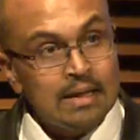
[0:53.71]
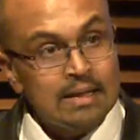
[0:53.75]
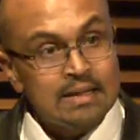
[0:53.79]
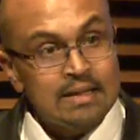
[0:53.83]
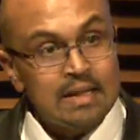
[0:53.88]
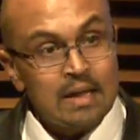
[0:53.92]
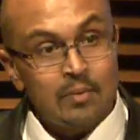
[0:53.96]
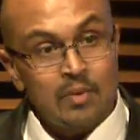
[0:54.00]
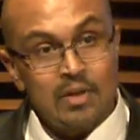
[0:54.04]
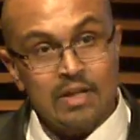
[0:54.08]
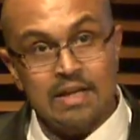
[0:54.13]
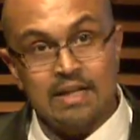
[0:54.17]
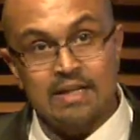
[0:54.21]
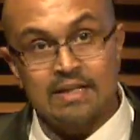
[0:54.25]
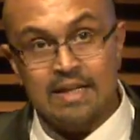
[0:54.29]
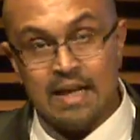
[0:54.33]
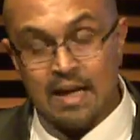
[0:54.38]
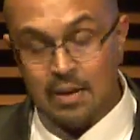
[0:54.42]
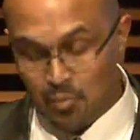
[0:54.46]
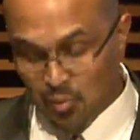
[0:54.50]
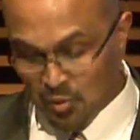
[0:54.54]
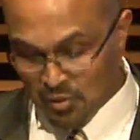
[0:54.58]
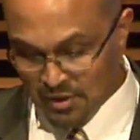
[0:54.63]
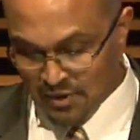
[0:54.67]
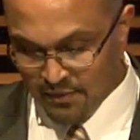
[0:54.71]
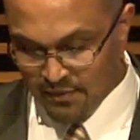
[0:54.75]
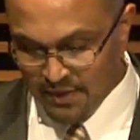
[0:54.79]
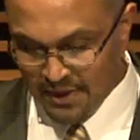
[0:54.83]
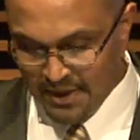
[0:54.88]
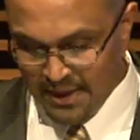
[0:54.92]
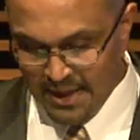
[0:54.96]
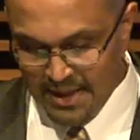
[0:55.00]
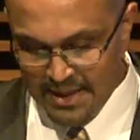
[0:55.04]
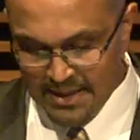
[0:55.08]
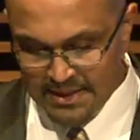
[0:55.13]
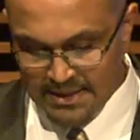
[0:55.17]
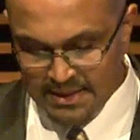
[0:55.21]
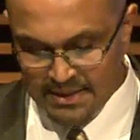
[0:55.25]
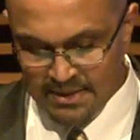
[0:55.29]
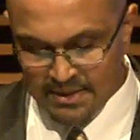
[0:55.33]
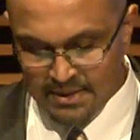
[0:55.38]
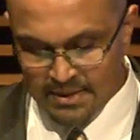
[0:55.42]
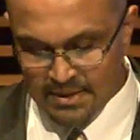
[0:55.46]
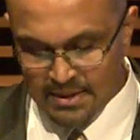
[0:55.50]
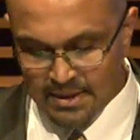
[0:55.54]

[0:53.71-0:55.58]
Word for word: Some of the examples of the case